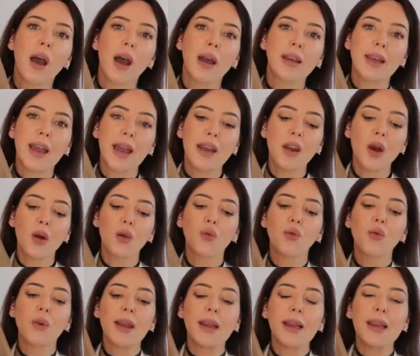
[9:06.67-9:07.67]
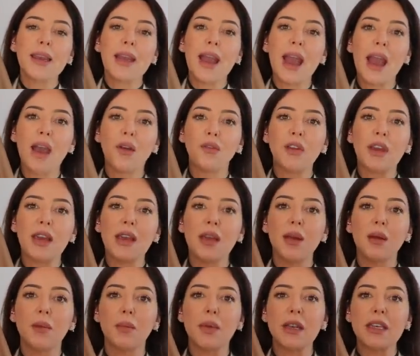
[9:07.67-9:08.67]
Again, a really
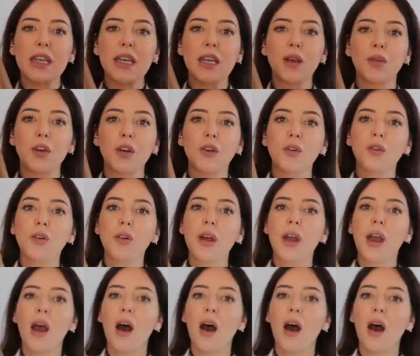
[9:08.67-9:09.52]
heavy material.